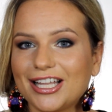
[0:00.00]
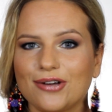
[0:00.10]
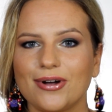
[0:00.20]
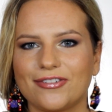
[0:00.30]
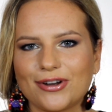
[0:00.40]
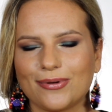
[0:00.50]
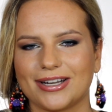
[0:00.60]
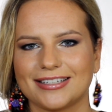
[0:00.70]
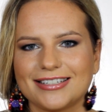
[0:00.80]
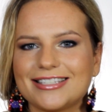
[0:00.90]
Hello
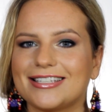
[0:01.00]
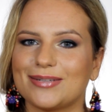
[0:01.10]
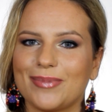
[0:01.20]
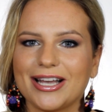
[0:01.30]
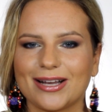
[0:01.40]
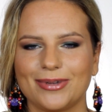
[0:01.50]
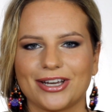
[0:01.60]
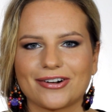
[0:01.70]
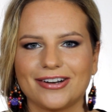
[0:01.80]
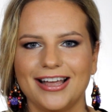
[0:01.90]
everyone, Zizi
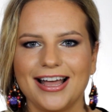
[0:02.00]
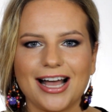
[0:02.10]
Makeup here.